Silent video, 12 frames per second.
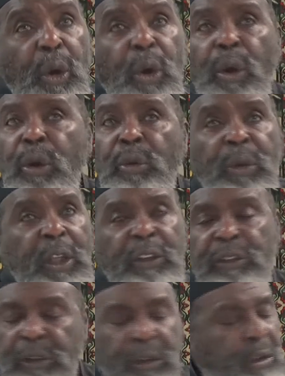
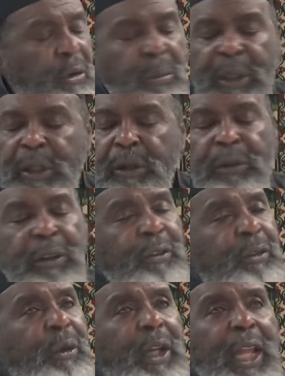Always. It don't make no
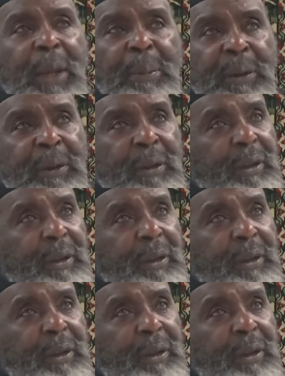difference. What happened?